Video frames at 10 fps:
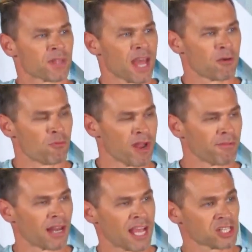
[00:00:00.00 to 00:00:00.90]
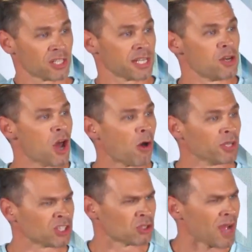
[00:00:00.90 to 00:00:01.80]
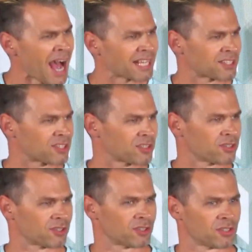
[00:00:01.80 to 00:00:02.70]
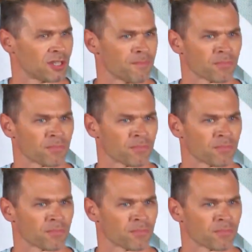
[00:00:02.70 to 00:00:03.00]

and revelationally known to us.